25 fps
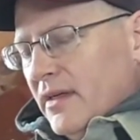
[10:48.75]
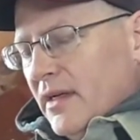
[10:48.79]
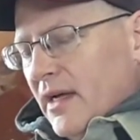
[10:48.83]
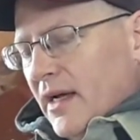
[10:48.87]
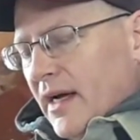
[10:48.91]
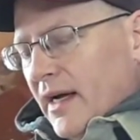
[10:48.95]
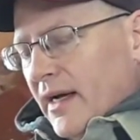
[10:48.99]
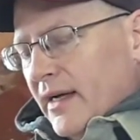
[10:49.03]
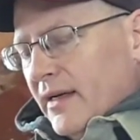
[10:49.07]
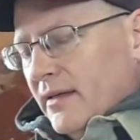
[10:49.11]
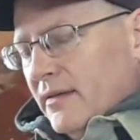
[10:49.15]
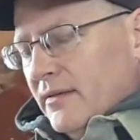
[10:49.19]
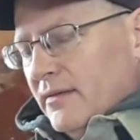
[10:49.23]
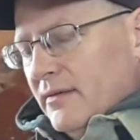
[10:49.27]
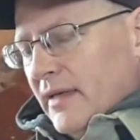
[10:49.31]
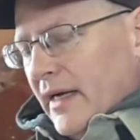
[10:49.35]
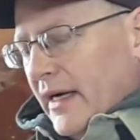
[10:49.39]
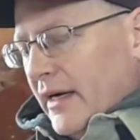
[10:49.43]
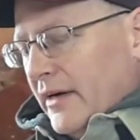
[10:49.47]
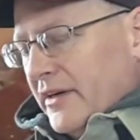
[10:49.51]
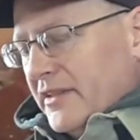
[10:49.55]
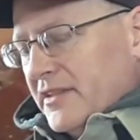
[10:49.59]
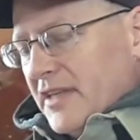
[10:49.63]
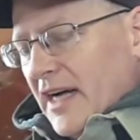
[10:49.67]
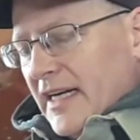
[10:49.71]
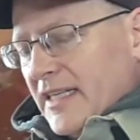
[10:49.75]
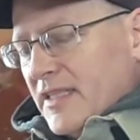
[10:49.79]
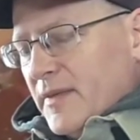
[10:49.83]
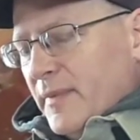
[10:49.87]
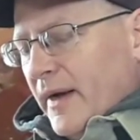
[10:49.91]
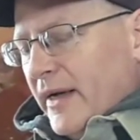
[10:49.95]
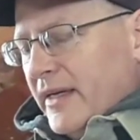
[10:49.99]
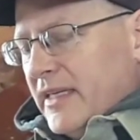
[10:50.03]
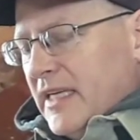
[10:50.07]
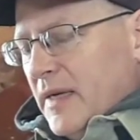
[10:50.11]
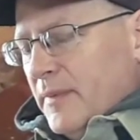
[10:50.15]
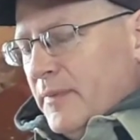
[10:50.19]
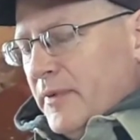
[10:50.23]
I already talked
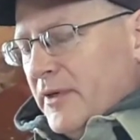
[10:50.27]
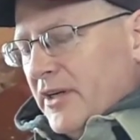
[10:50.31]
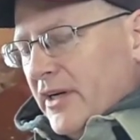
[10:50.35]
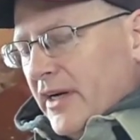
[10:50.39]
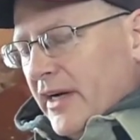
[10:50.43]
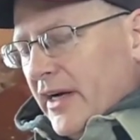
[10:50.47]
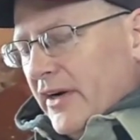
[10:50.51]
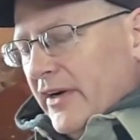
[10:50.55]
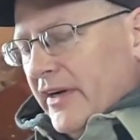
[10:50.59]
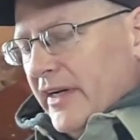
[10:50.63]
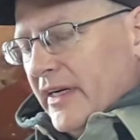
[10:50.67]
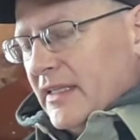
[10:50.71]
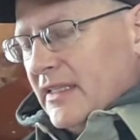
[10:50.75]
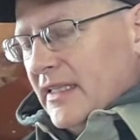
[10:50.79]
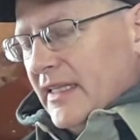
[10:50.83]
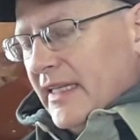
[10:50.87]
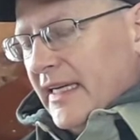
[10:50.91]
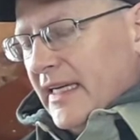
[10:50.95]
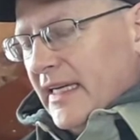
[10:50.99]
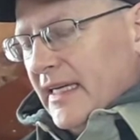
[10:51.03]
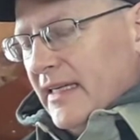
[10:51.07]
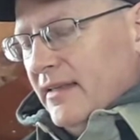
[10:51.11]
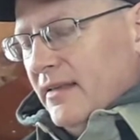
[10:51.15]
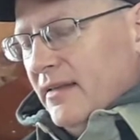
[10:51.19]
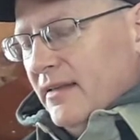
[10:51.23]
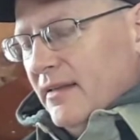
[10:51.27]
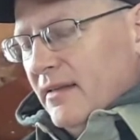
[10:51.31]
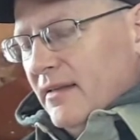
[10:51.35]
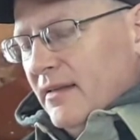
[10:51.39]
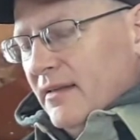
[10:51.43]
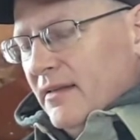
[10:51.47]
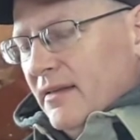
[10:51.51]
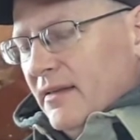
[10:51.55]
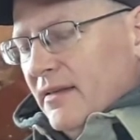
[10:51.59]
about keeping your area clean.